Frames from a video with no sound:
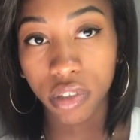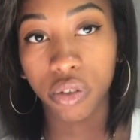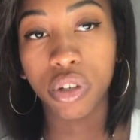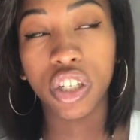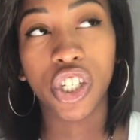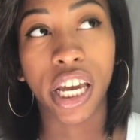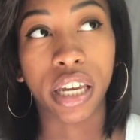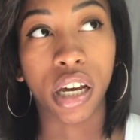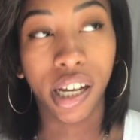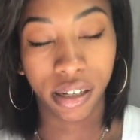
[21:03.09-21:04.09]
You can
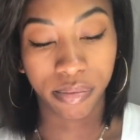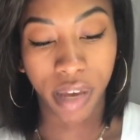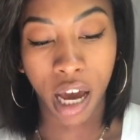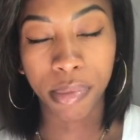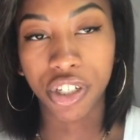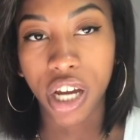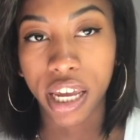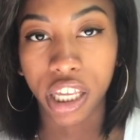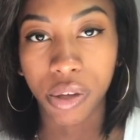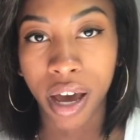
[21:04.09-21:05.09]
check um, how much
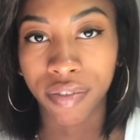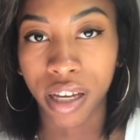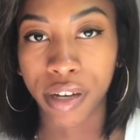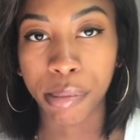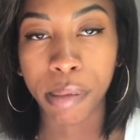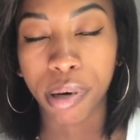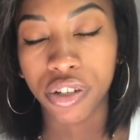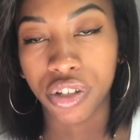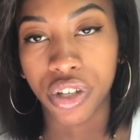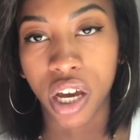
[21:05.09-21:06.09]
dining you have left, how many
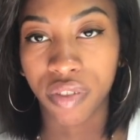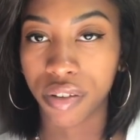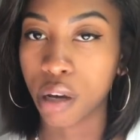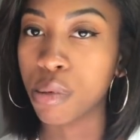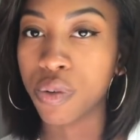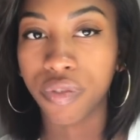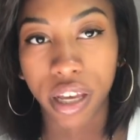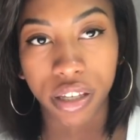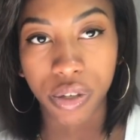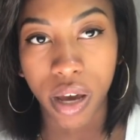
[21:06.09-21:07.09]
punches you have left, how much
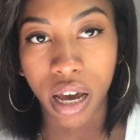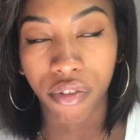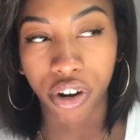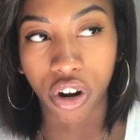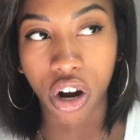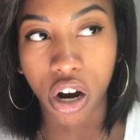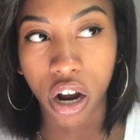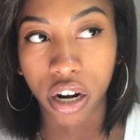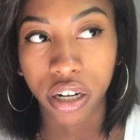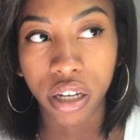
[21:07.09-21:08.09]
flex you have on your
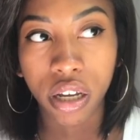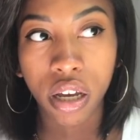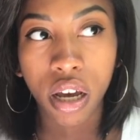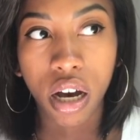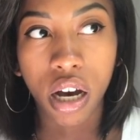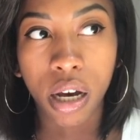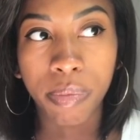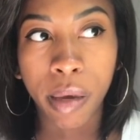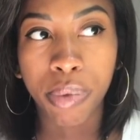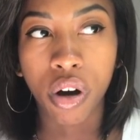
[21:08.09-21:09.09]
card.
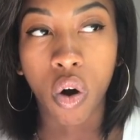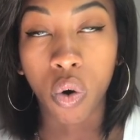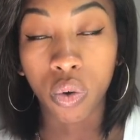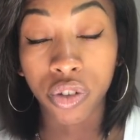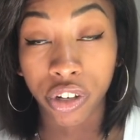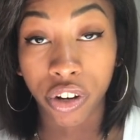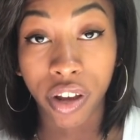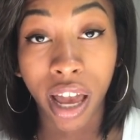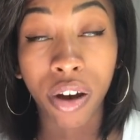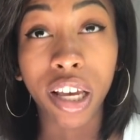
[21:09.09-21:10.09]
Um, they put holds on your
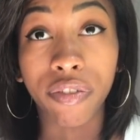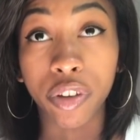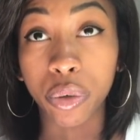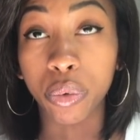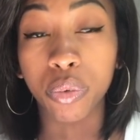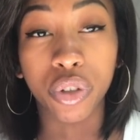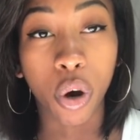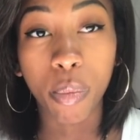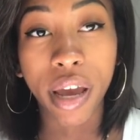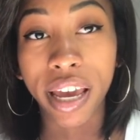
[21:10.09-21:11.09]
account if you
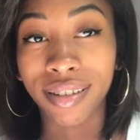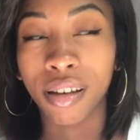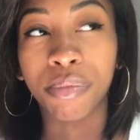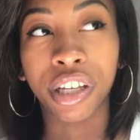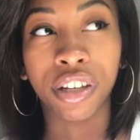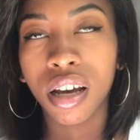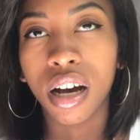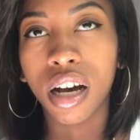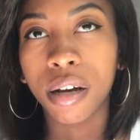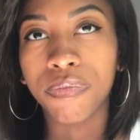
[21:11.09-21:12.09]
don't pay something.
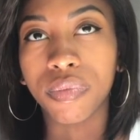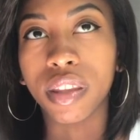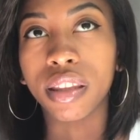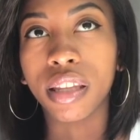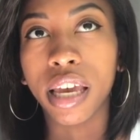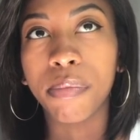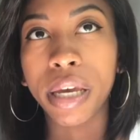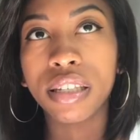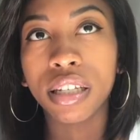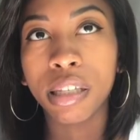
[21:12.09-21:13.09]
Um,
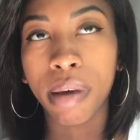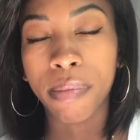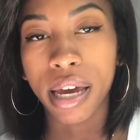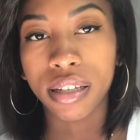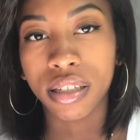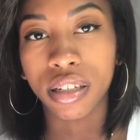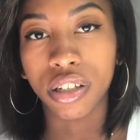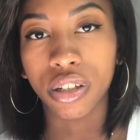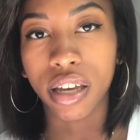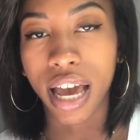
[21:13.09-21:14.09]
Basically, My
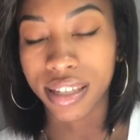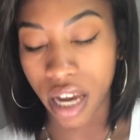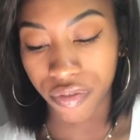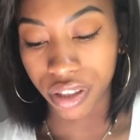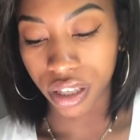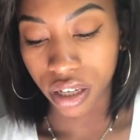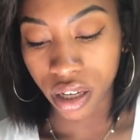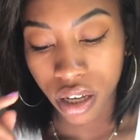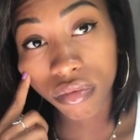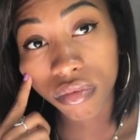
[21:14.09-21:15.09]
Madison has everything.